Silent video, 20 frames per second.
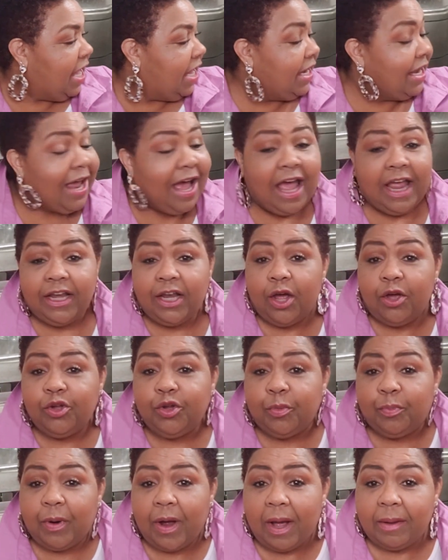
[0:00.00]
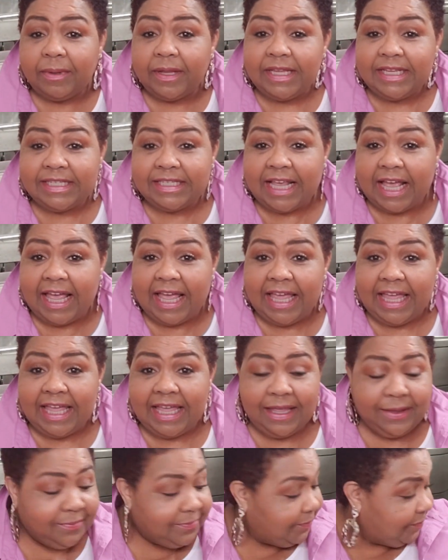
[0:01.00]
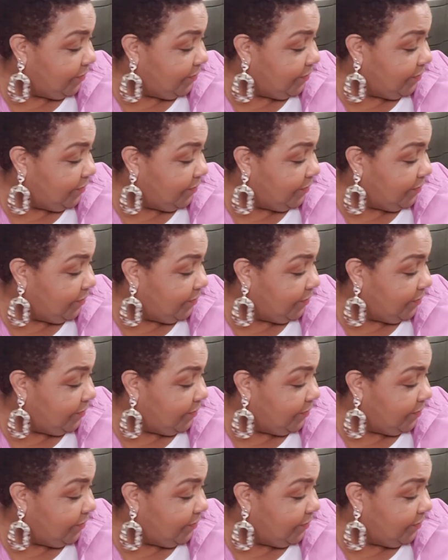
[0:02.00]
Now I know you're probably saying,